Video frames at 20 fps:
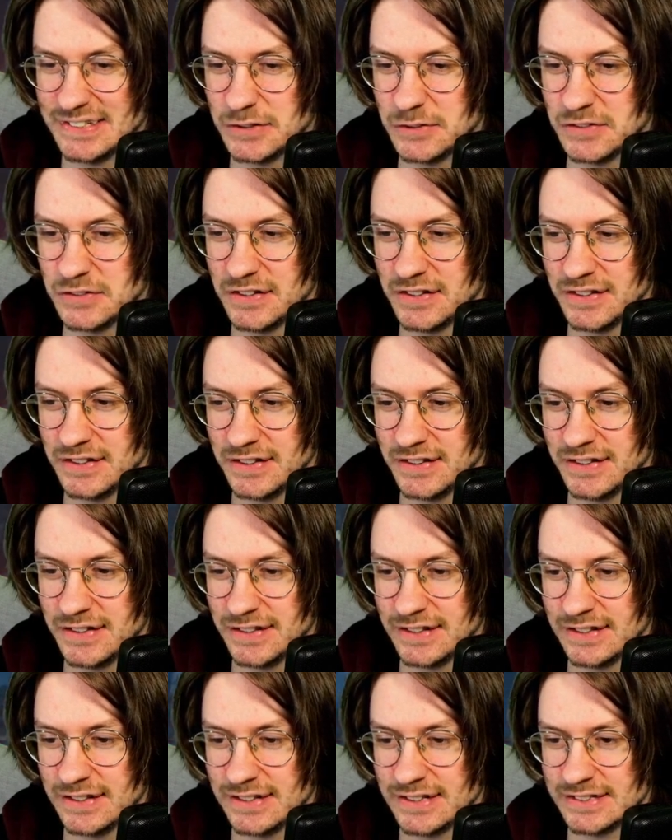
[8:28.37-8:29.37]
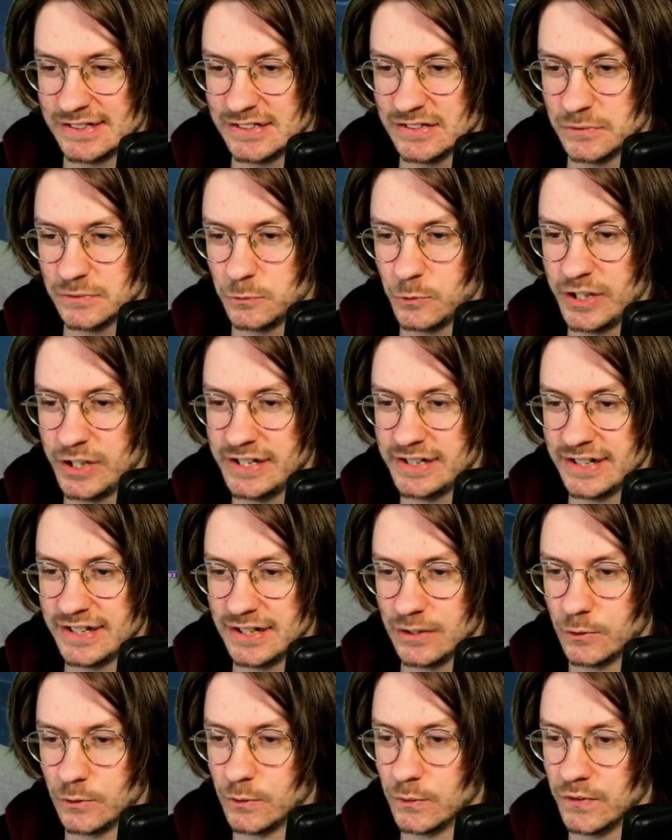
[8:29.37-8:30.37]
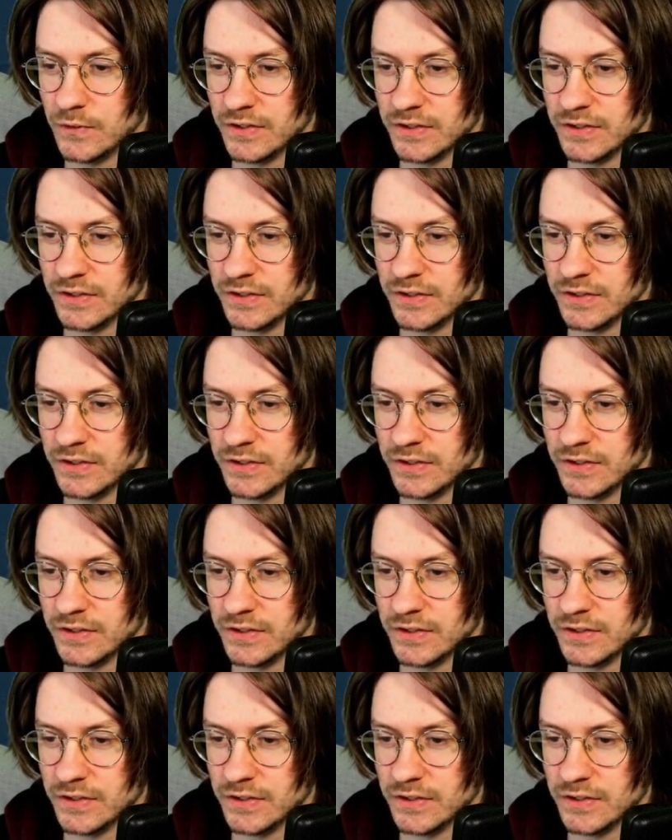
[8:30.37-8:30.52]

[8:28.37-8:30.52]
it's just it's the weed out all